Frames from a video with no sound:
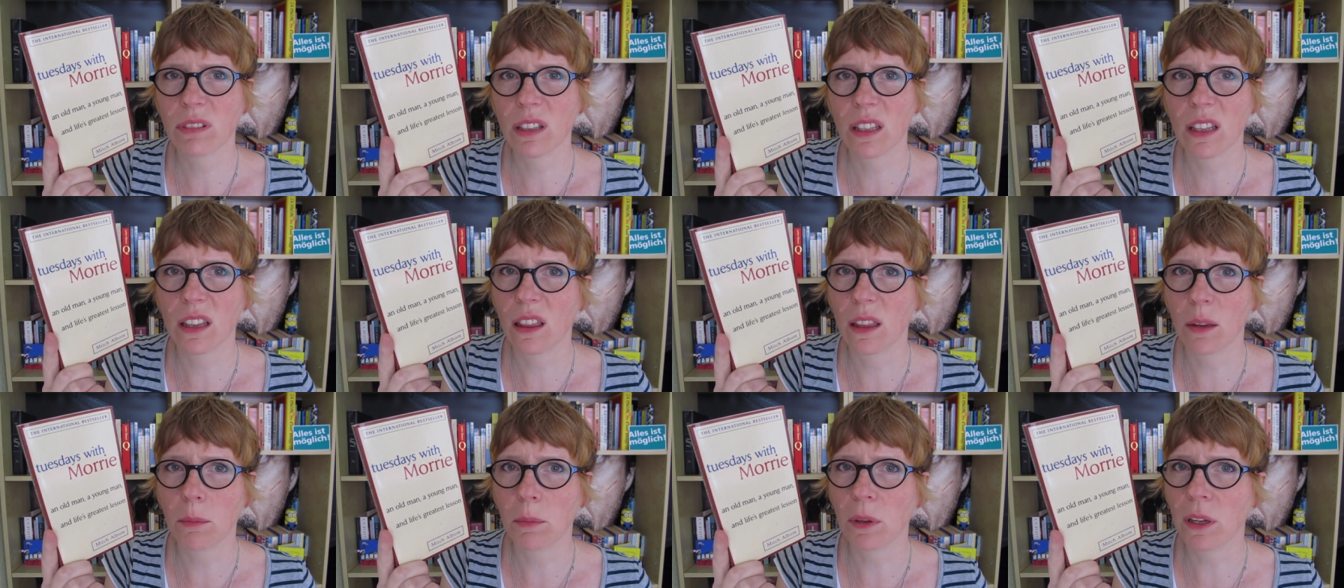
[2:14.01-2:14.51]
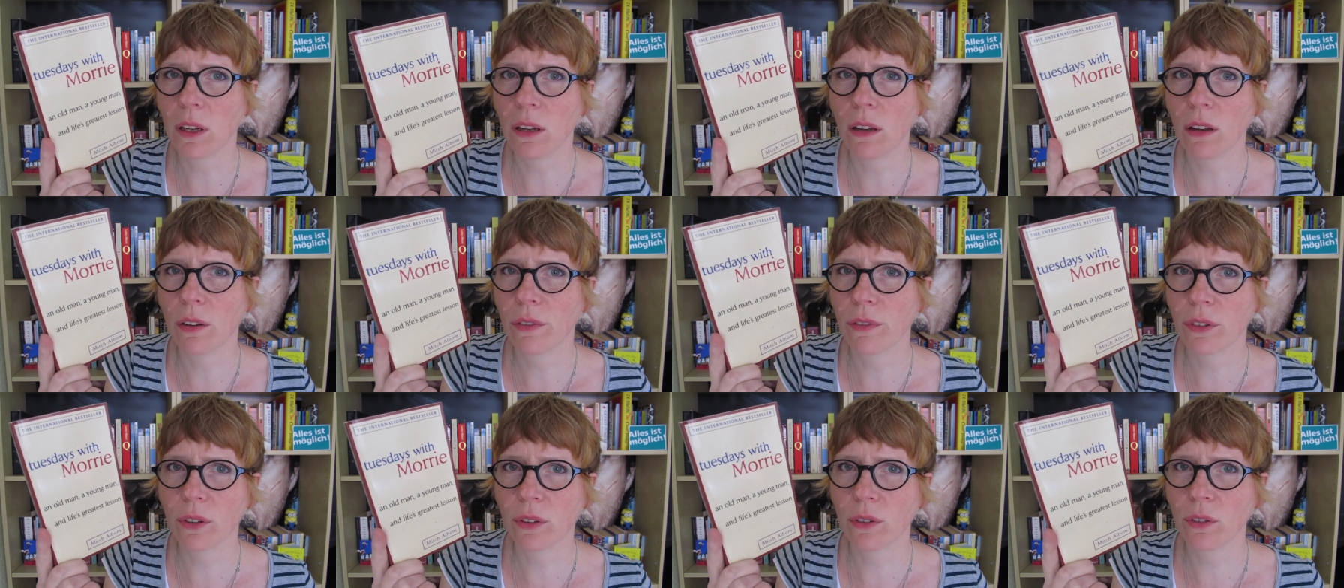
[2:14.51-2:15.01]
in the middle
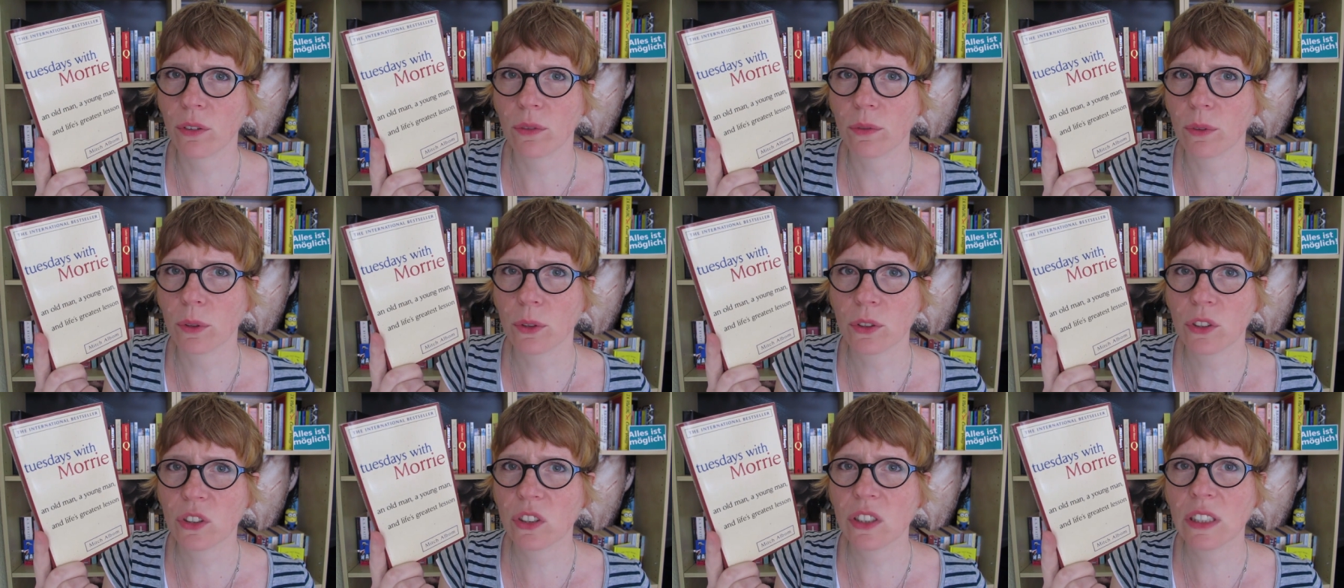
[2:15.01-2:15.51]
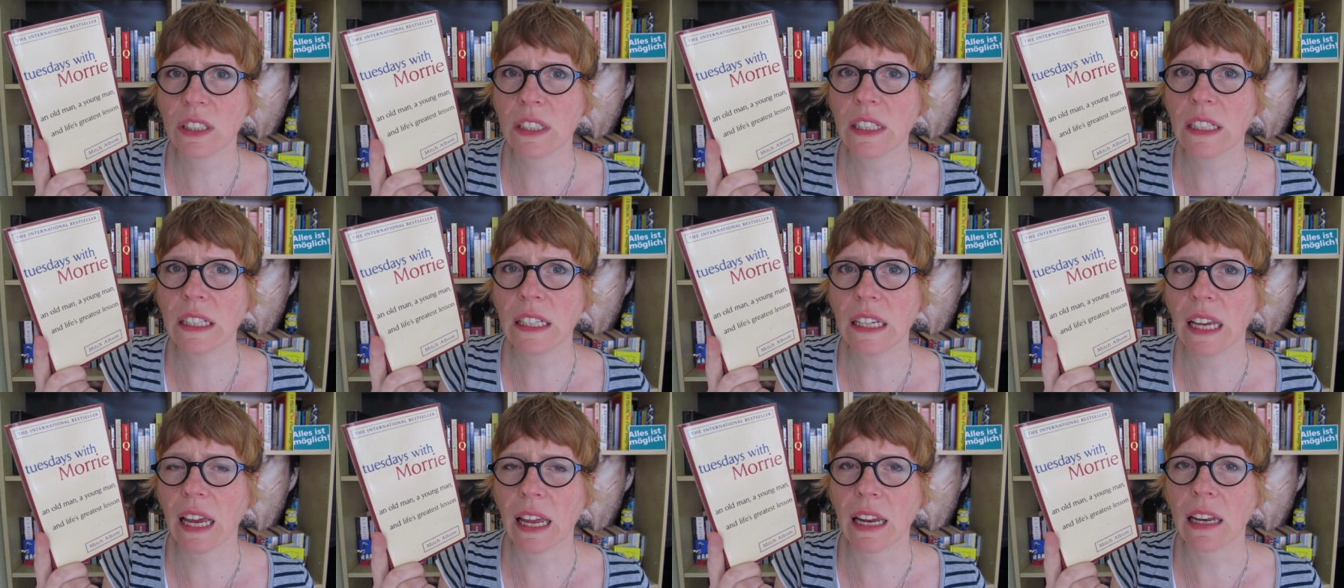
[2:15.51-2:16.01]
of
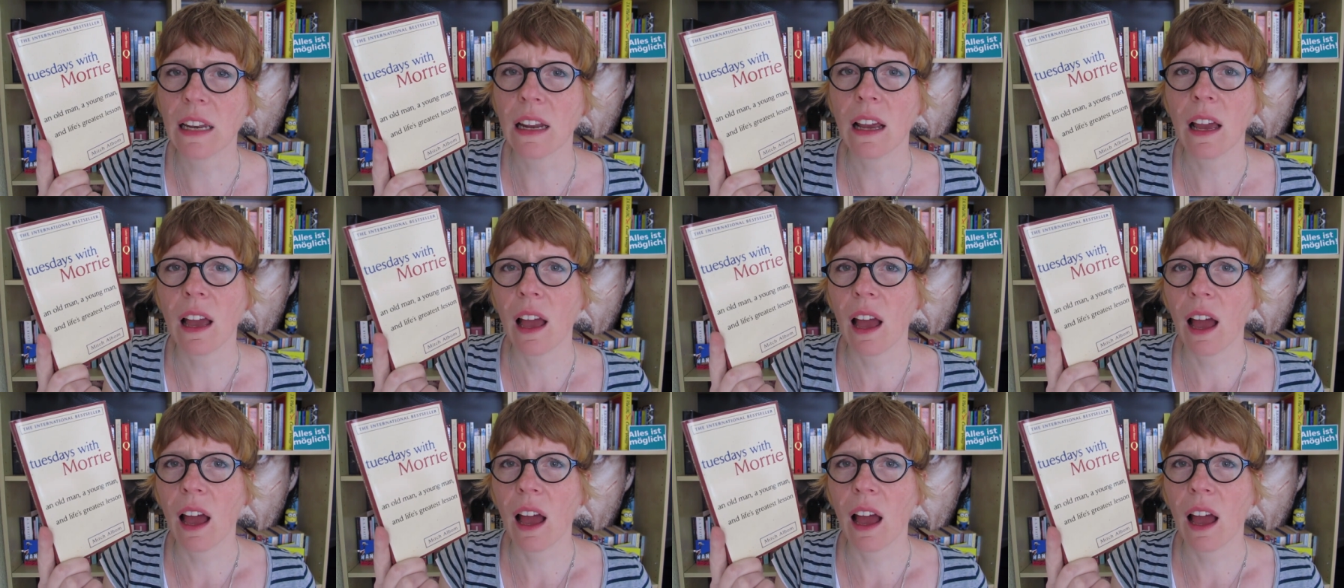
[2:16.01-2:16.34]
university and